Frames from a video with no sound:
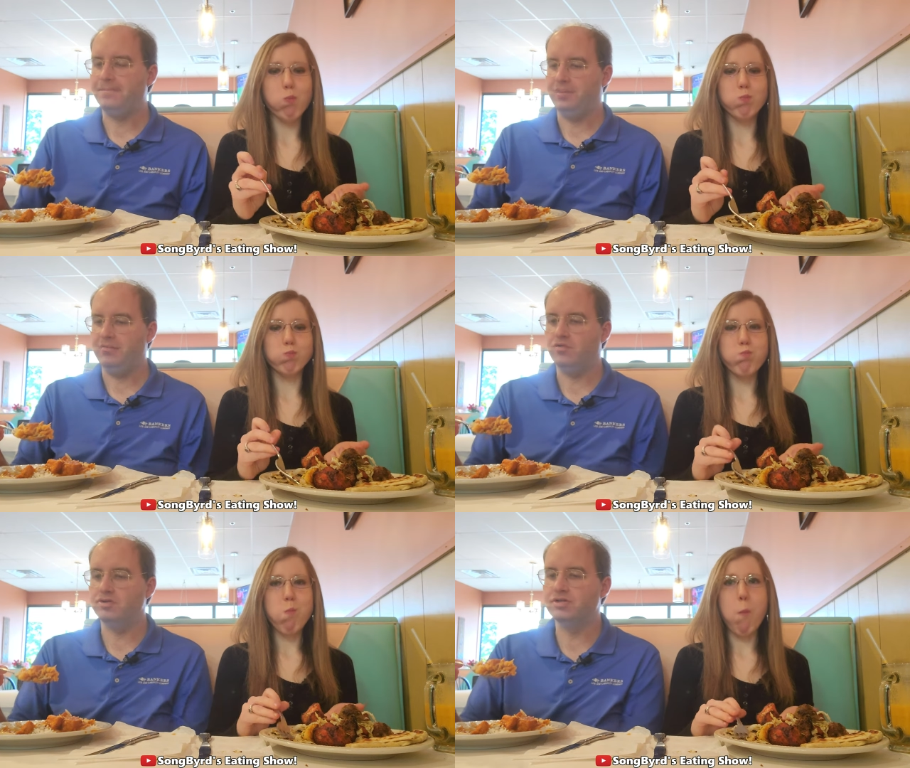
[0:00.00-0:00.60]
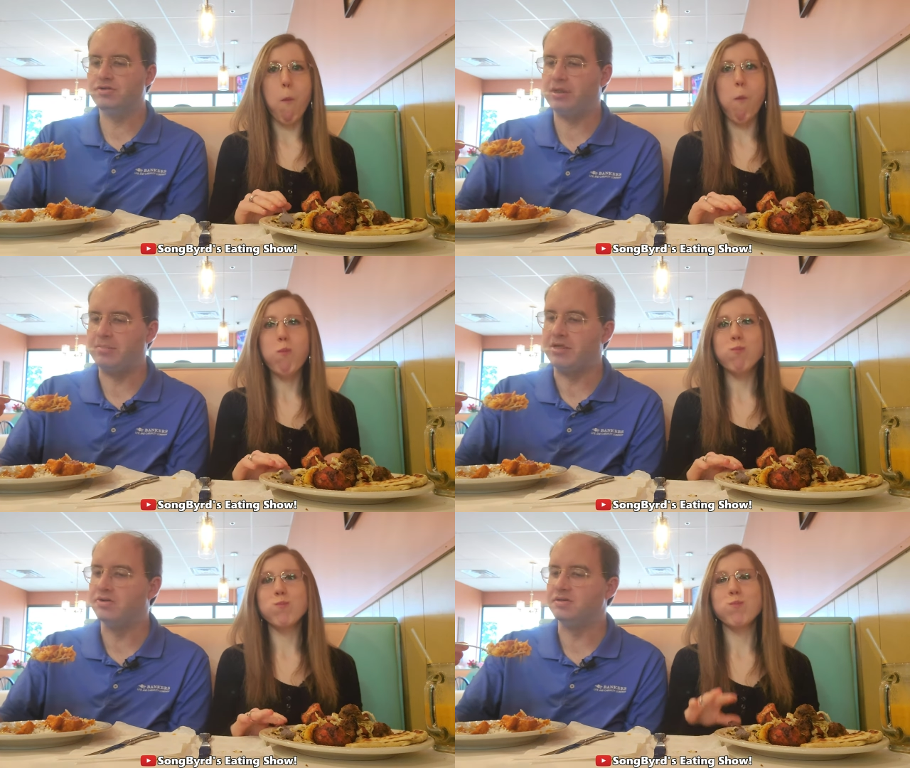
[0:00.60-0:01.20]
Speaker 1: of course, the cream that
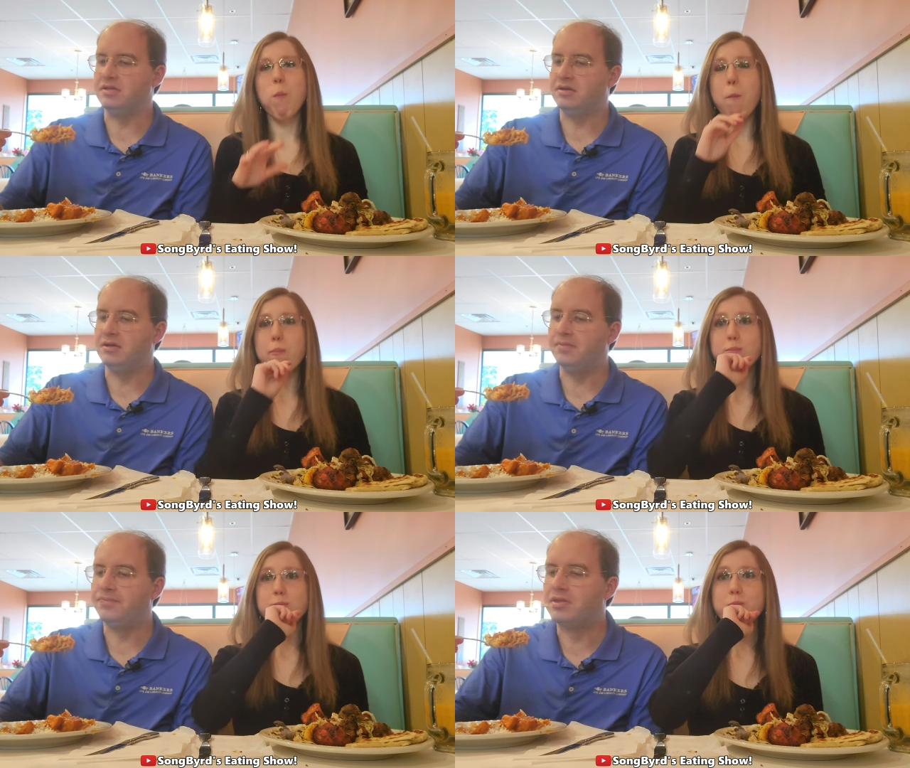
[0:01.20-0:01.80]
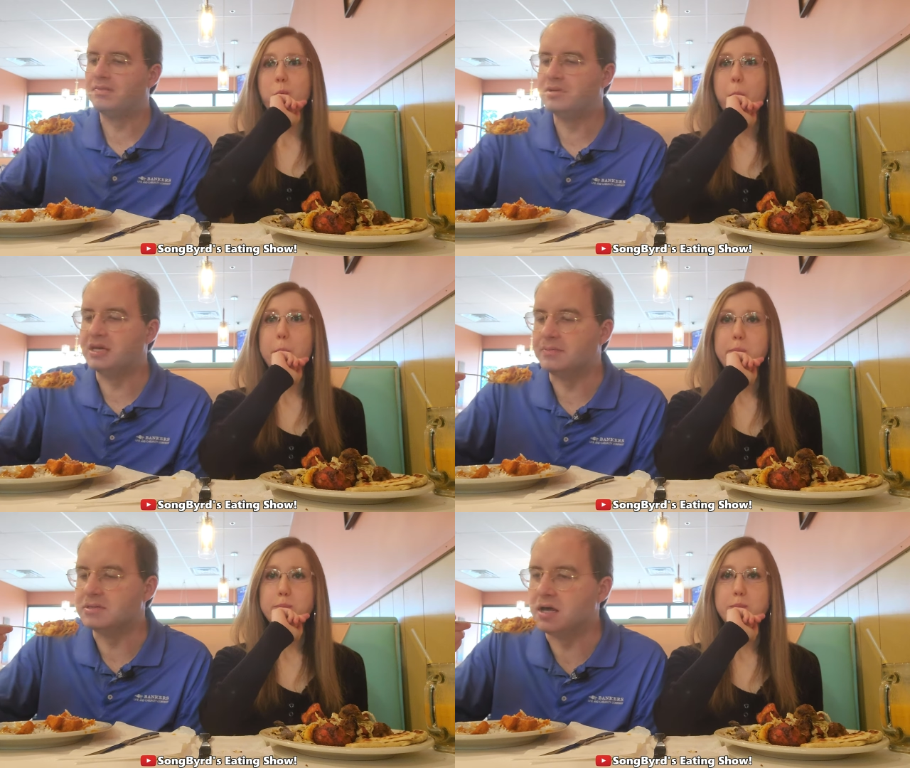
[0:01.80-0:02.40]
goes in the um, tikka
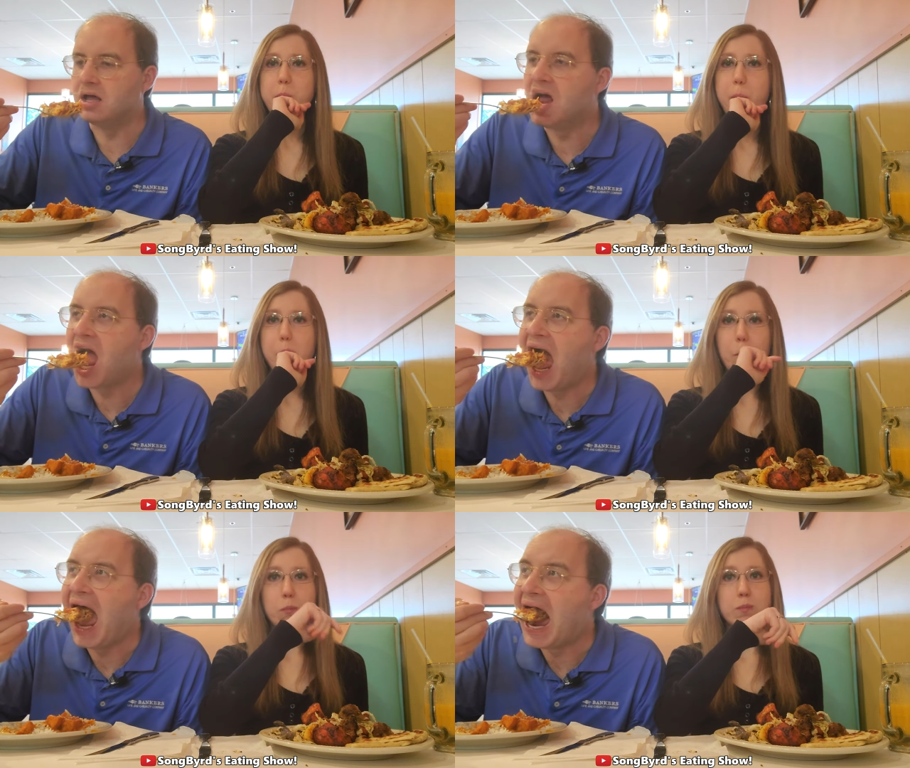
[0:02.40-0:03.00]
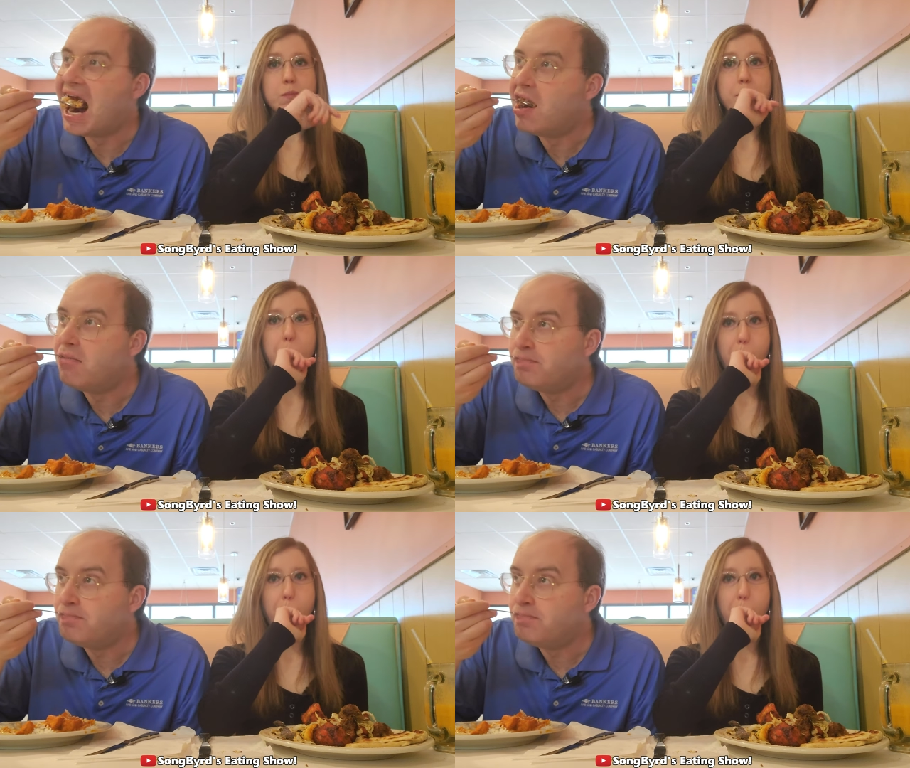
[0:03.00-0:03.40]
masala. Mm.